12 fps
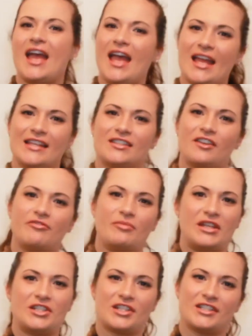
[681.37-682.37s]
As I've
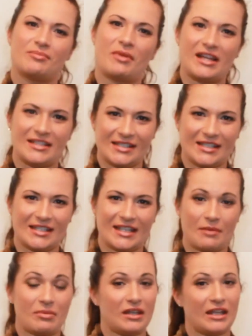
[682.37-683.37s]
mentioned, by setting
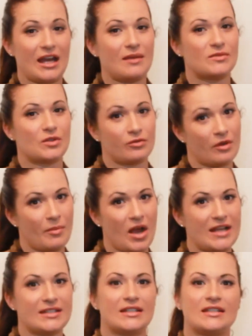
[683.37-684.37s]
up alarms or
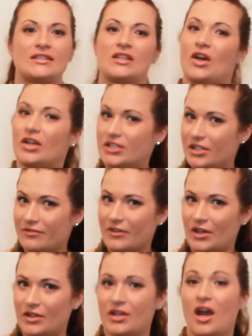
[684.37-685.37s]
reminders on your
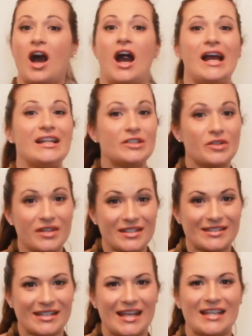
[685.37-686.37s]
phone, I do
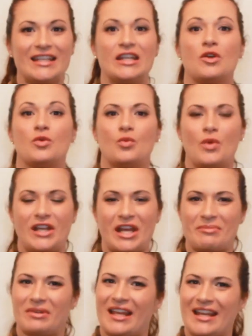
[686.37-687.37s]
this daily when
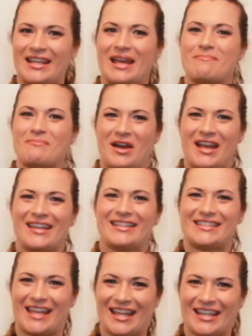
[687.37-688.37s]
I plan my
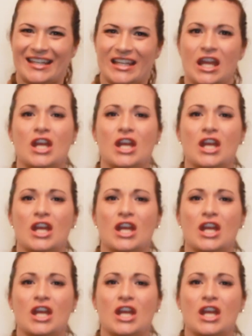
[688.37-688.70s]
day.